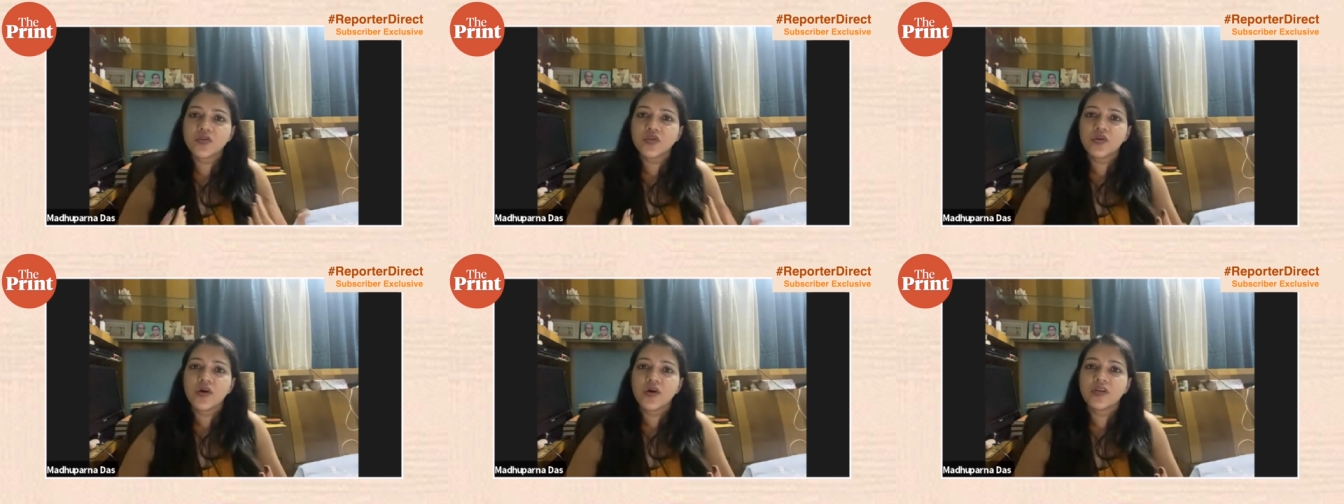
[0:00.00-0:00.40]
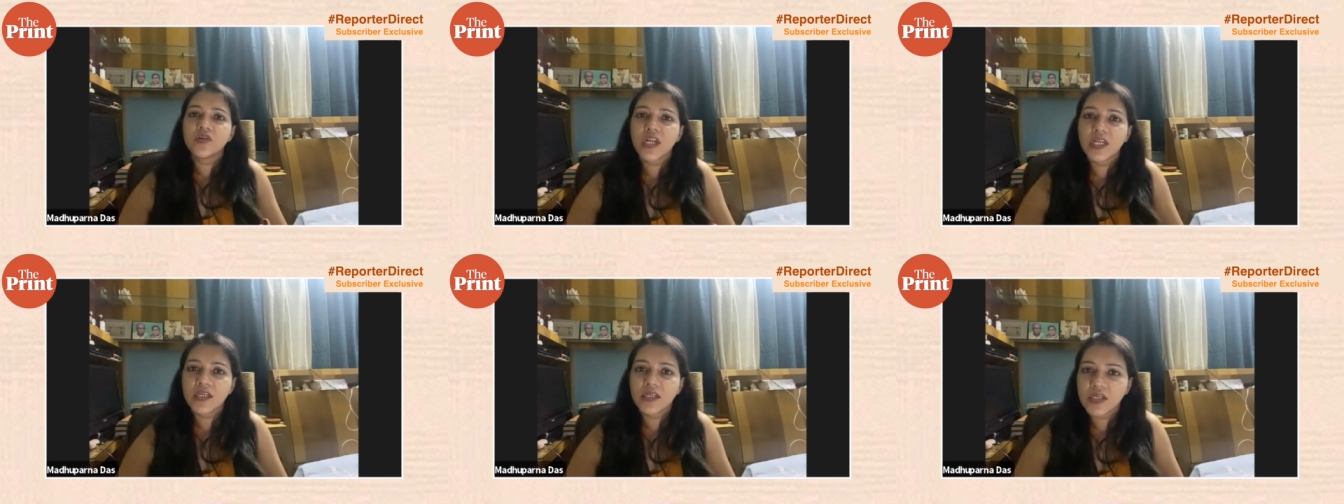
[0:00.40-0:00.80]
do not
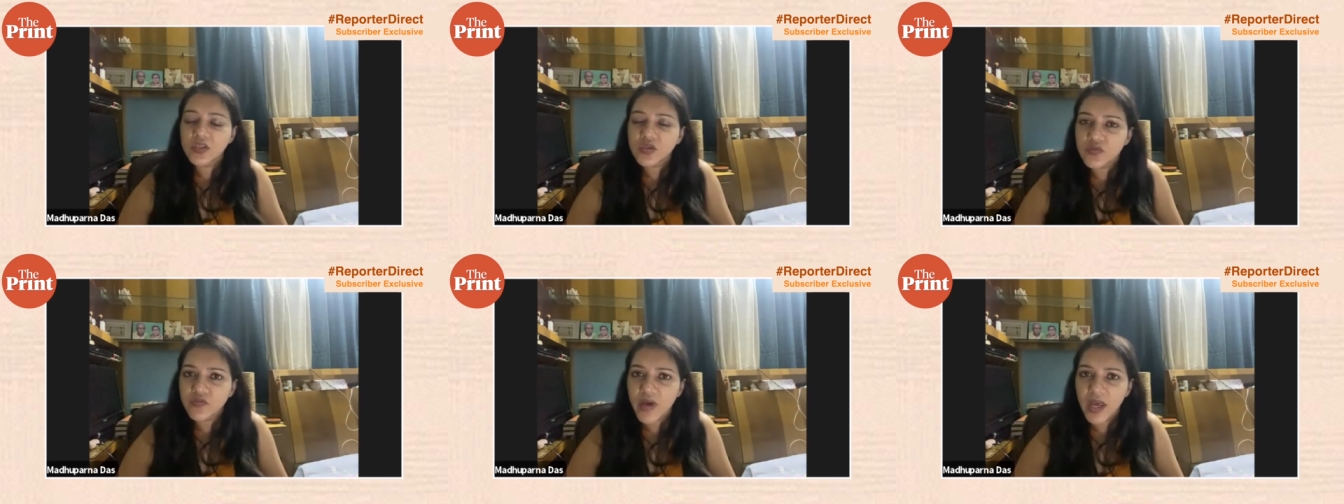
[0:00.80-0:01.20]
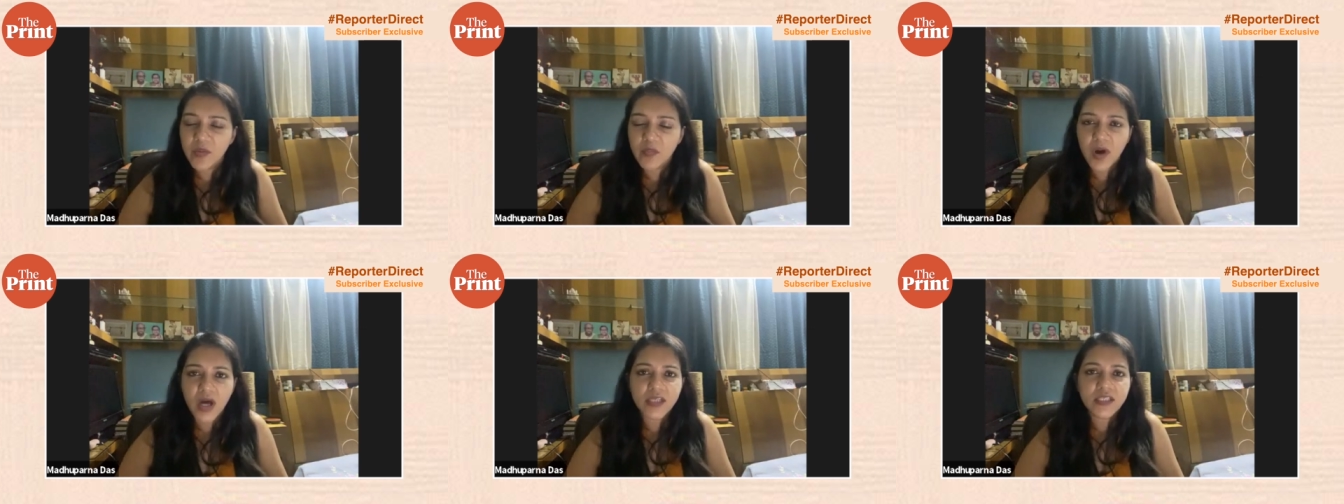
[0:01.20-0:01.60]
really need to wear
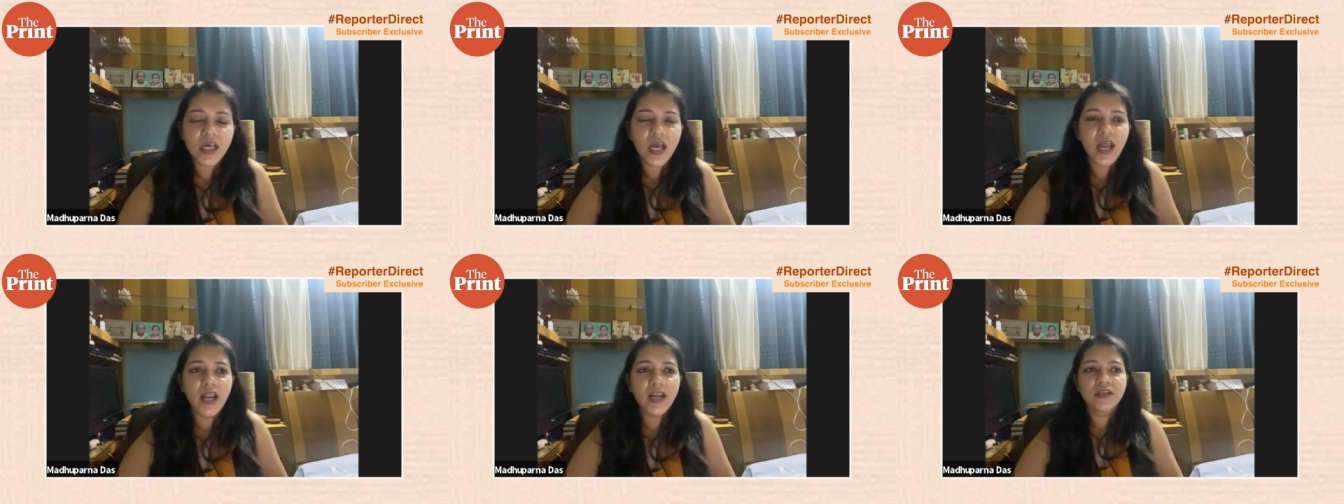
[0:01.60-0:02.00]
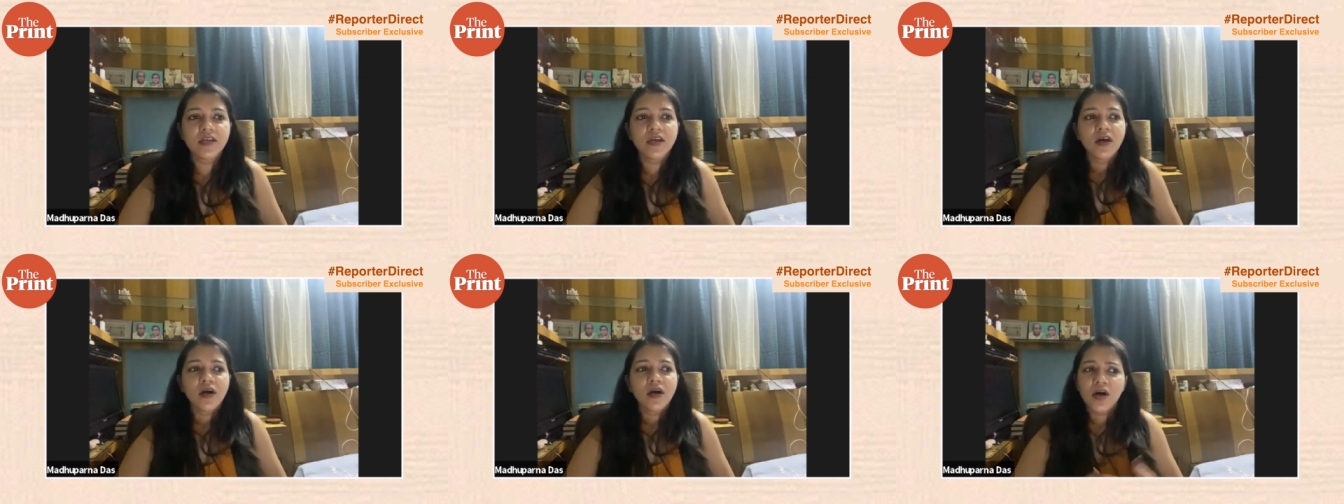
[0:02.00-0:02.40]
mask and
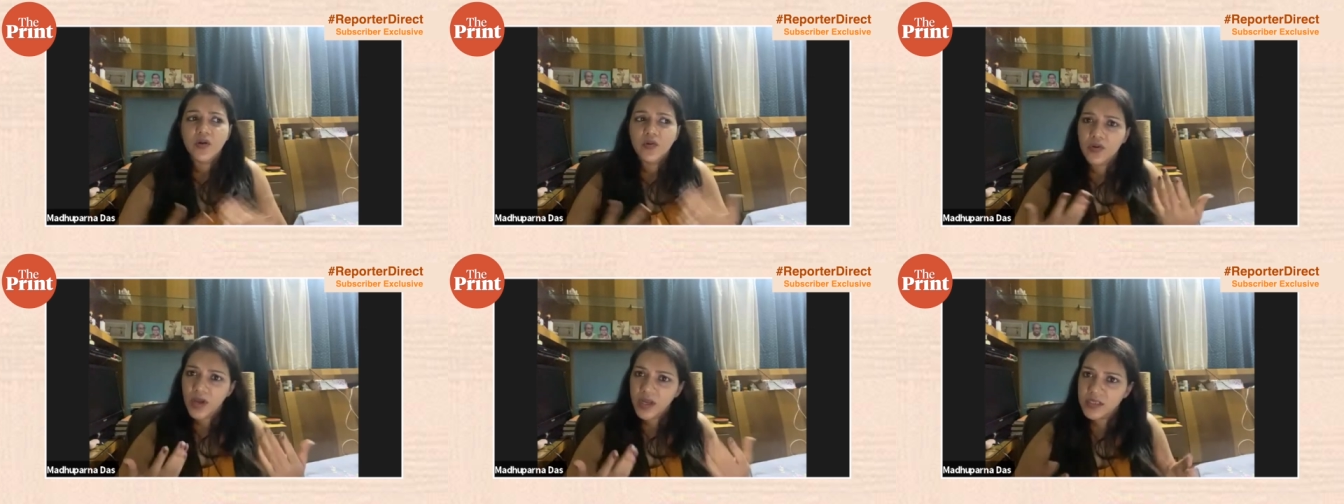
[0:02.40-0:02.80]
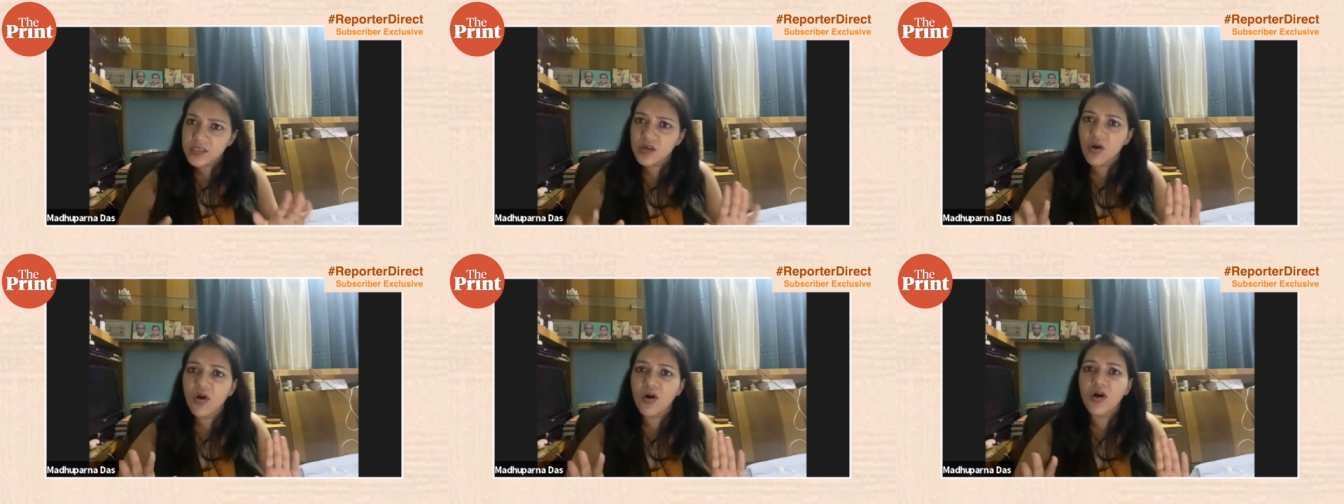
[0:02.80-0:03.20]
corona
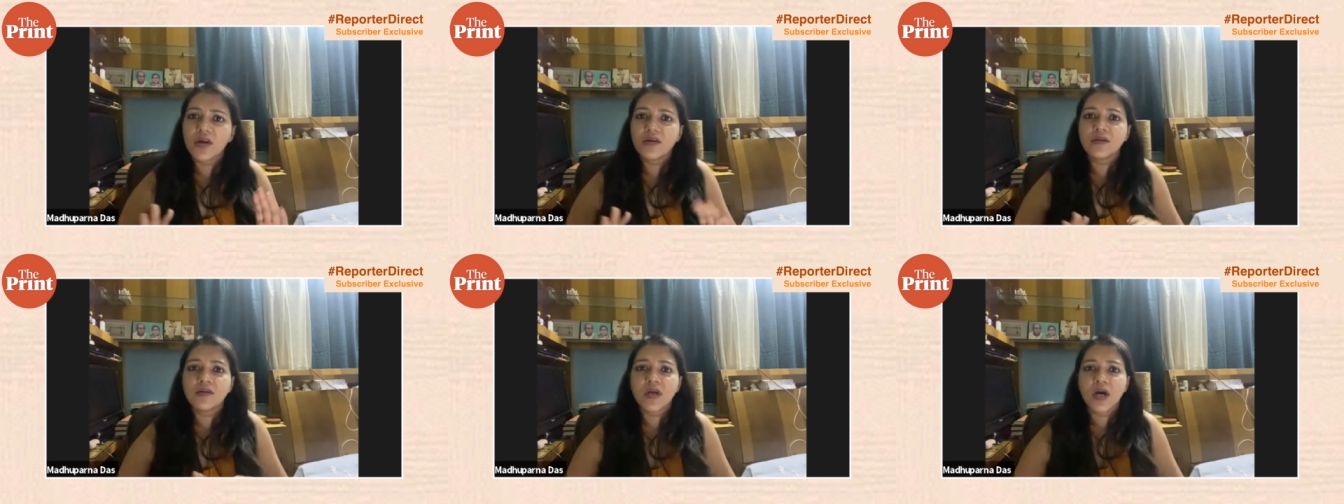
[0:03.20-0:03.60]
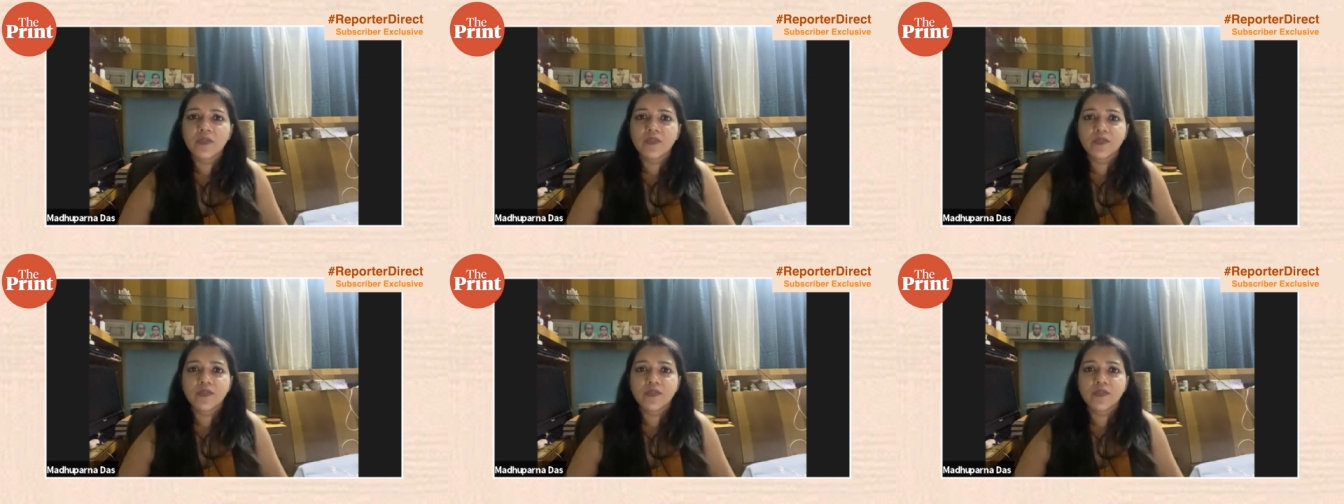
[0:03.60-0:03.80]
is gone uh,